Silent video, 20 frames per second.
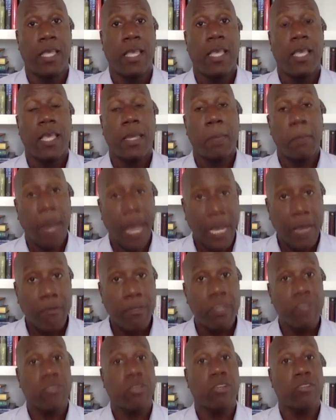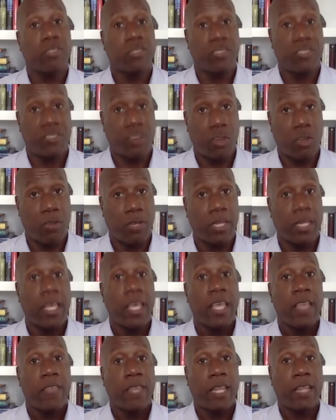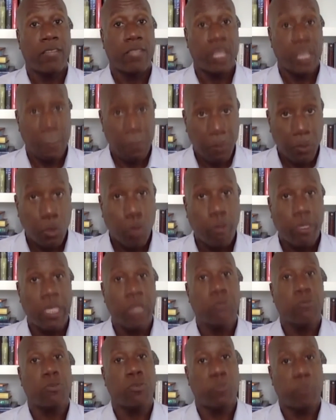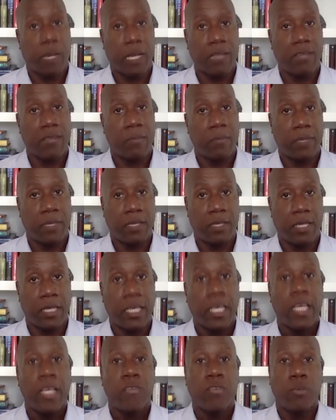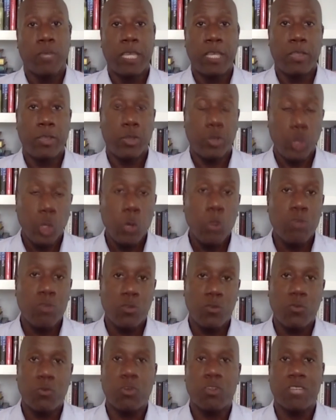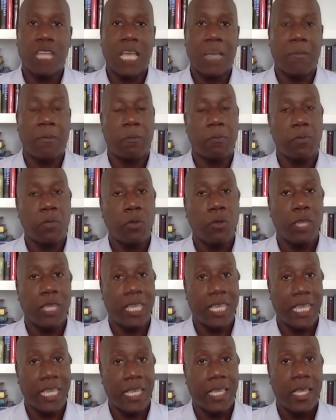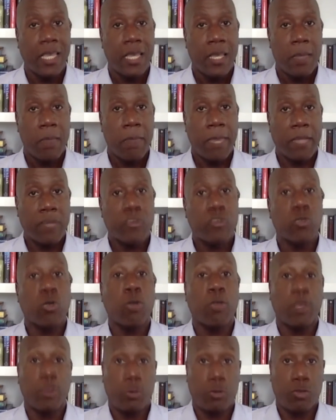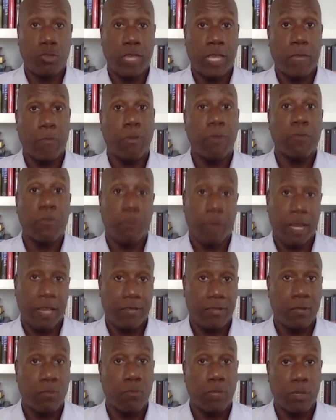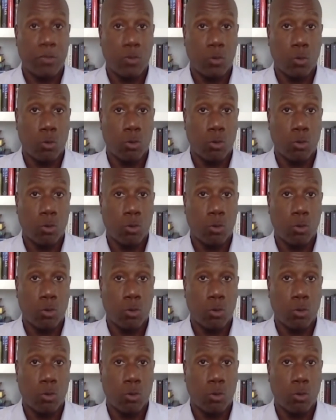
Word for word: And my research is showing that it's the employee's responsibility. So either you as a full-time employee make sure that you stay refreshed and retooled